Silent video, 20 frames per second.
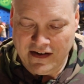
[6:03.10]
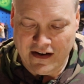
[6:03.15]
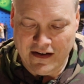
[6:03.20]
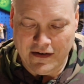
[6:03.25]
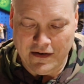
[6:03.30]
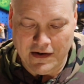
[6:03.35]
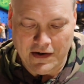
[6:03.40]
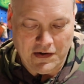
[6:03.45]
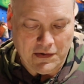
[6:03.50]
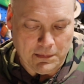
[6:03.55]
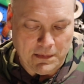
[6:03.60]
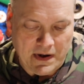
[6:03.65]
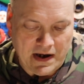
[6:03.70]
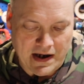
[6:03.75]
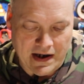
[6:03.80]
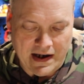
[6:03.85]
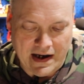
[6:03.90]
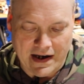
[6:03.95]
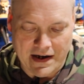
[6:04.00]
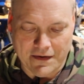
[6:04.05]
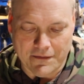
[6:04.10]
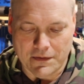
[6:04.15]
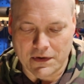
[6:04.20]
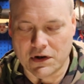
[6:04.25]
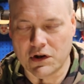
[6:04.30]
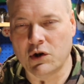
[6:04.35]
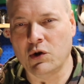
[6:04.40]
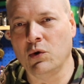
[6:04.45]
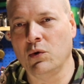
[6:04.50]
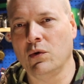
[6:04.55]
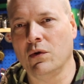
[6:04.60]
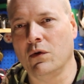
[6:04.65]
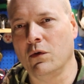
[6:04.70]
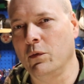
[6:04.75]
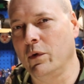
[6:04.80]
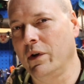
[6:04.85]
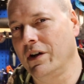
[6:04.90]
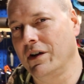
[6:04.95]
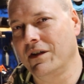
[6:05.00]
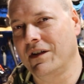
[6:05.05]
thought this would be a kind of a cool
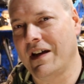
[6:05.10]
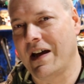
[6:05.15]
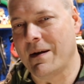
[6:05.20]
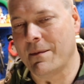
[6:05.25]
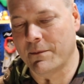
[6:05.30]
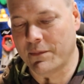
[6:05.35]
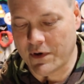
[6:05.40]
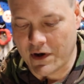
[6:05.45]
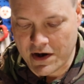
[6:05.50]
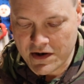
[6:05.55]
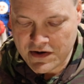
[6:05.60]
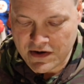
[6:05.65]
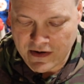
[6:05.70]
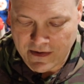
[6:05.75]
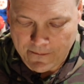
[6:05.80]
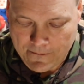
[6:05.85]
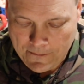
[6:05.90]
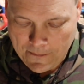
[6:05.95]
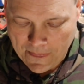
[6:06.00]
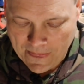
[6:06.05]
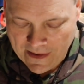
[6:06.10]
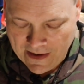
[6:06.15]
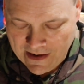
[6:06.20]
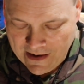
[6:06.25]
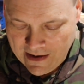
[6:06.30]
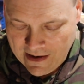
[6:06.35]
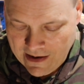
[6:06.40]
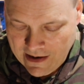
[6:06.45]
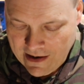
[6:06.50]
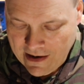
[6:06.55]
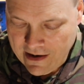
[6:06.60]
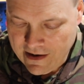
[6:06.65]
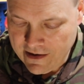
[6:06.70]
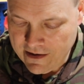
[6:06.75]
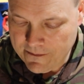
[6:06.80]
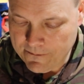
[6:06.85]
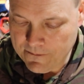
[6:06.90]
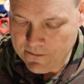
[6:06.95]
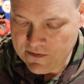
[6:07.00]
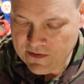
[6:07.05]
wintertime project.
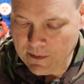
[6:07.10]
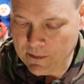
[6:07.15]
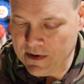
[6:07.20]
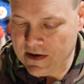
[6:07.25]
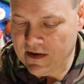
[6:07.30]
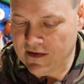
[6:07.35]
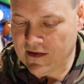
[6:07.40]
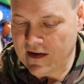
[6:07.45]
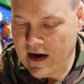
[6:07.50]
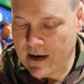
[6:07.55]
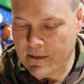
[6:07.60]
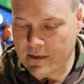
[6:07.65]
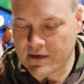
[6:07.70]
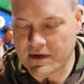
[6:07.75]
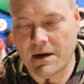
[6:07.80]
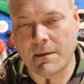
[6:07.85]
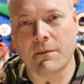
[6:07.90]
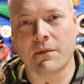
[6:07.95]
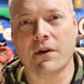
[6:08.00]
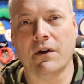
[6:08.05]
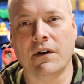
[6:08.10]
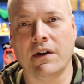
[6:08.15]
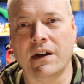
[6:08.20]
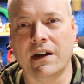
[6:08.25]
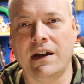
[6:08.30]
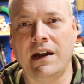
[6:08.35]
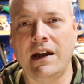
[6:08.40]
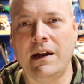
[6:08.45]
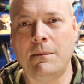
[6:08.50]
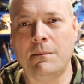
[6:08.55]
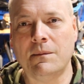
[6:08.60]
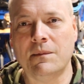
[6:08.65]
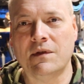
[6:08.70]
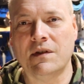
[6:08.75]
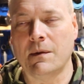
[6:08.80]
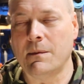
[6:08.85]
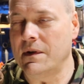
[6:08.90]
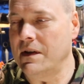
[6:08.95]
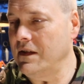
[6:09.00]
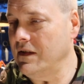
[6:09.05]
Um, some of these cameras I'm going to keep.
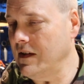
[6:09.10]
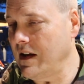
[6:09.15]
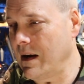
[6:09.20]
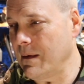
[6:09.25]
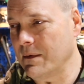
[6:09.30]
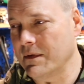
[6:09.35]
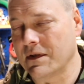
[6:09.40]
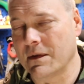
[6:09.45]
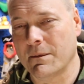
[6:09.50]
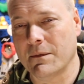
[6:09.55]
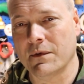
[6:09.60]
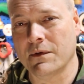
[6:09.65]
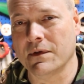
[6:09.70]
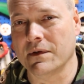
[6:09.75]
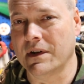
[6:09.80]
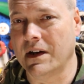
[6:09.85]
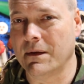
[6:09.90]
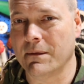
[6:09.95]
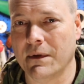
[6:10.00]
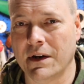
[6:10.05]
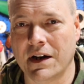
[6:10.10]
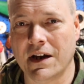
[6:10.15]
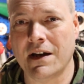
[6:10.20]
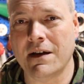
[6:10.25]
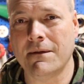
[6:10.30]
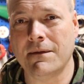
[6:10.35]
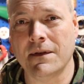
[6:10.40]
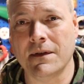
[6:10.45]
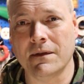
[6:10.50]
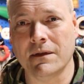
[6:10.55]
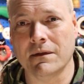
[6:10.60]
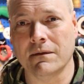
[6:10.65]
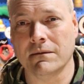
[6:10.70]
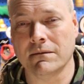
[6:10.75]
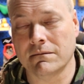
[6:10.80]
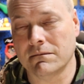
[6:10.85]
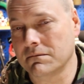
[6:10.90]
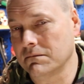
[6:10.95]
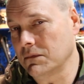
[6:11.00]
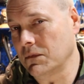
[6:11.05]
Some of these cameras I'm going to get rid of and
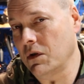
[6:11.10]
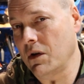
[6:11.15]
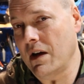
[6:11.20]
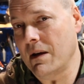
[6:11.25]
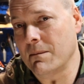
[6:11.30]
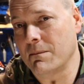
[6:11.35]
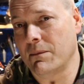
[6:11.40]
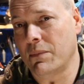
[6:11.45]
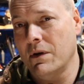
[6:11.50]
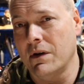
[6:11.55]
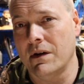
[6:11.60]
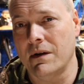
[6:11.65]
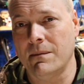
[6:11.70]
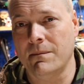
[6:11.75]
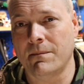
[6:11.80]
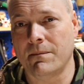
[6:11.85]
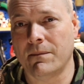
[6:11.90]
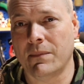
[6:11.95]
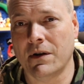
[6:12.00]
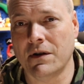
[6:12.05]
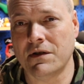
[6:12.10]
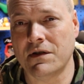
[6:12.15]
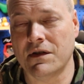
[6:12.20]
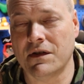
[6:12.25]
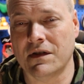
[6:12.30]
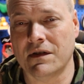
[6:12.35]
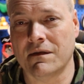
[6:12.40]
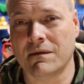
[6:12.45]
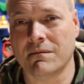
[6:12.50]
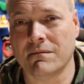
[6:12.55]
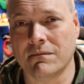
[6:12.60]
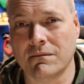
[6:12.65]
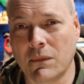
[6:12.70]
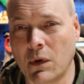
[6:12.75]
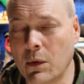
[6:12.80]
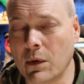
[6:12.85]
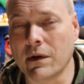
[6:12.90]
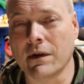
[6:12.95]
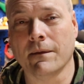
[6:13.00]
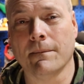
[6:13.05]
go out and probably purchase
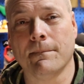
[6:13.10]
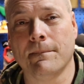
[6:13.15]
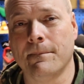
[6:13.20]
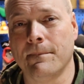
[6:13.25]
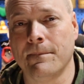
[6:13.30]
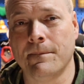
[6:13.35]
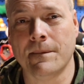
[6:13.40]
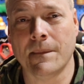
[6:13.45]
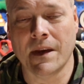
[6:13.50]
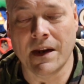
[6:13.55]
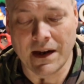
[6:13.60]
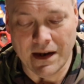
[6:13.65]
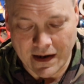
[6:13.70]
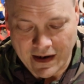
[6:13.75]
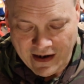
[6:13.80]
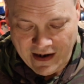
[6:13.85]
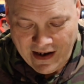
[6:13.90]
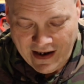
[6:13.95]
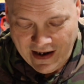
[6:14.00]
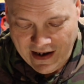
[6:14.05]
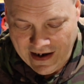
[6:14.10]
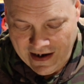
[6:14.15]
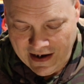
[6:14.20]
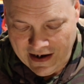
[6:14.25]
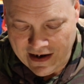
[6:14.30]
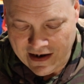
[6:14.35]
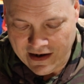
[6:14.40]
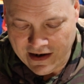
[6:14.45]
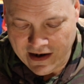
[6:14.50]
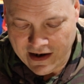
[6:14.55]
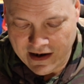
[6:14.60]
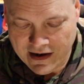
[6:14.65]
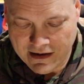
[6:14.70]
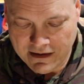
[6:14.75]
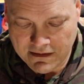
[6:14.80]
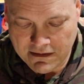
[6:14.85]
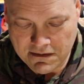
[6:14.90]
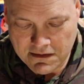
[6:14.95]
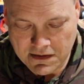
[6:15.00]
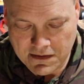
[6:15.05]
more. And
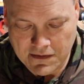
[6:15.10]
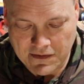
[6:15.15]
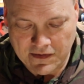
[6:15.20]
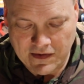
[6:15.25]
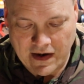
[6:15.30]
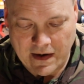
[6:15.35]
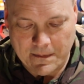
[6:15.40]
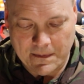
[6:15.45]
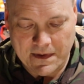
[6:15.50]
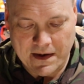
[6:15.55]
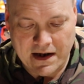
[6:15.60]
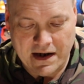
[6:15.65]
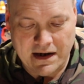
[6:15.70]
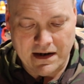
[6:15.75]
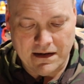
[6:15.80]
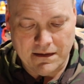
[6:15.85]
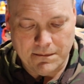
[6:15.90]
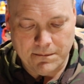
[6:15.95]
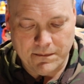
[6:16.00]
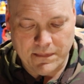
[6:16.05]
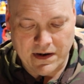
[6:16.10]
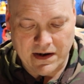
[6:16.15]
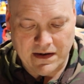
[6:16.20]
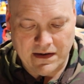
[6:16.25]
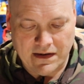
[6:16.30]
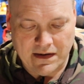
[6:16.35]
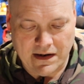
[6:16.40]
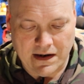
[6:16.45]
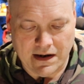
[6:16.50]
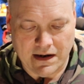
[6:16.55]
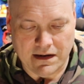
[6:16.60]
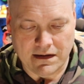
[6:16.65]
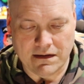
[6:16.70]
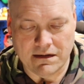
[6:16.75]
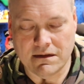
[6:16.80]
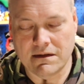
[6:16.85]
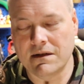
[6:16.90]
uh, do the same thing. But uh,